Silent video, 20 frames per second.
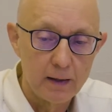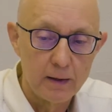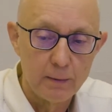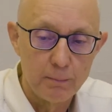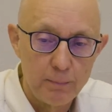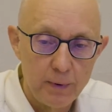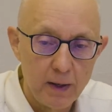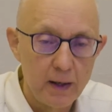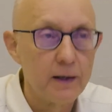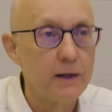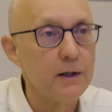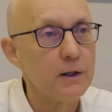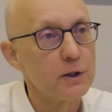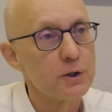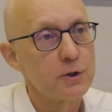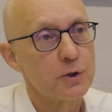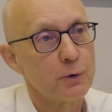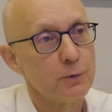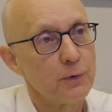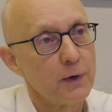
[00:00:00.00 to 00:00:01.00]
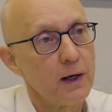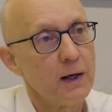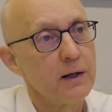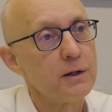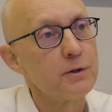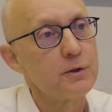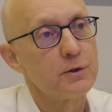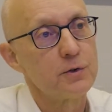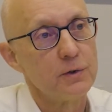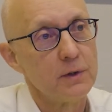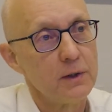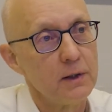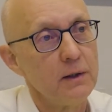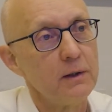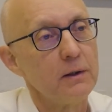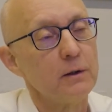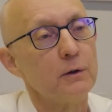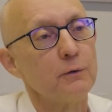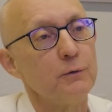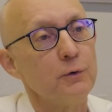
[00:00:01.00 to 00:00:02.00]
barriers of
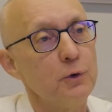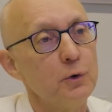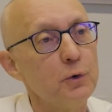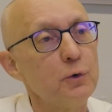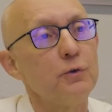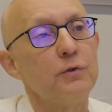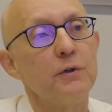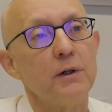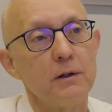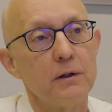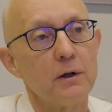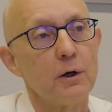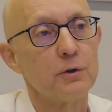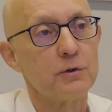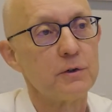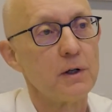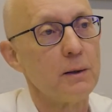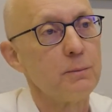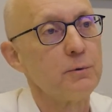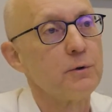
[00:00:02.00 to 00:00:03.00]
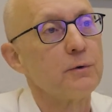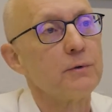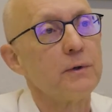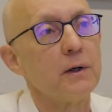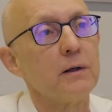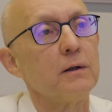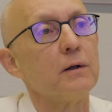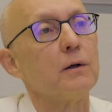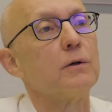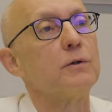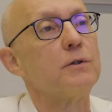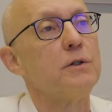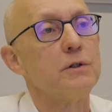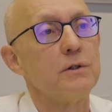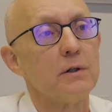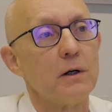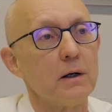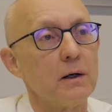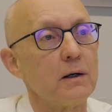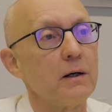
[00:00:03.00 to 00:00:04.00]
entry of using those types of
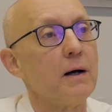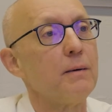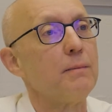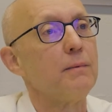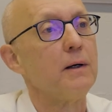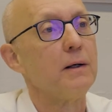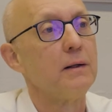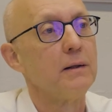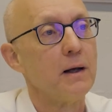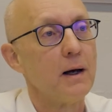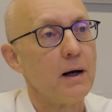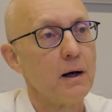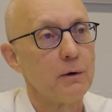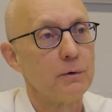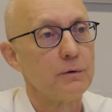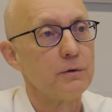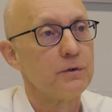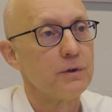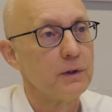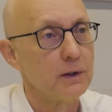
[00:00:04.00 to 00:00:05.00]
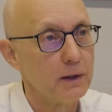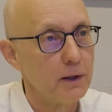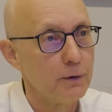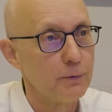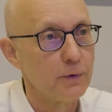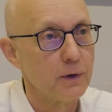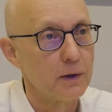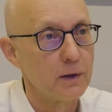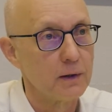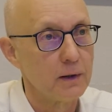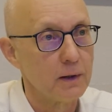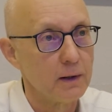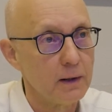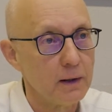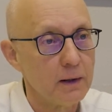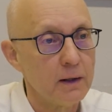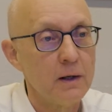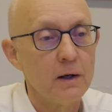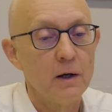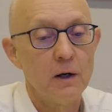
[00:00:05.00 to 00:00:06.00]
technologies are coming down
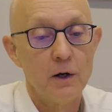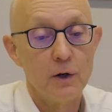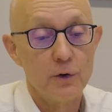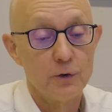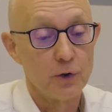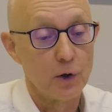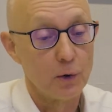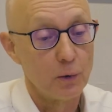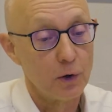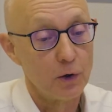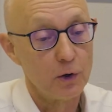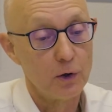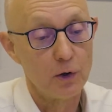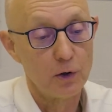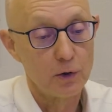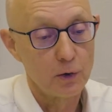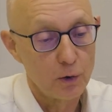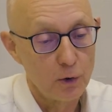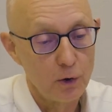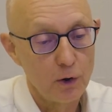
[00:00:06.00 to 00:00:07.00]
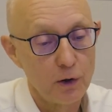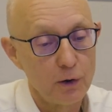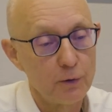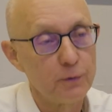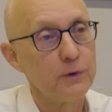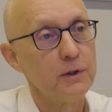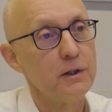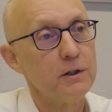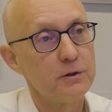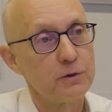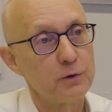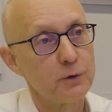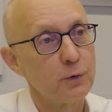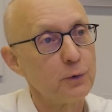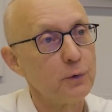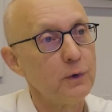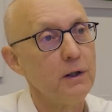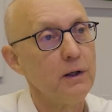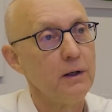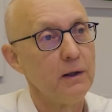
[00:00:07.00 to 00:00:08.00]
significantly. So along all of these
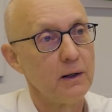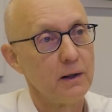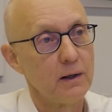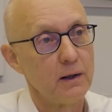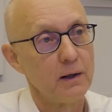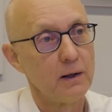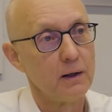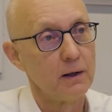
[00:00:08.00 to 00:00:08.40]
three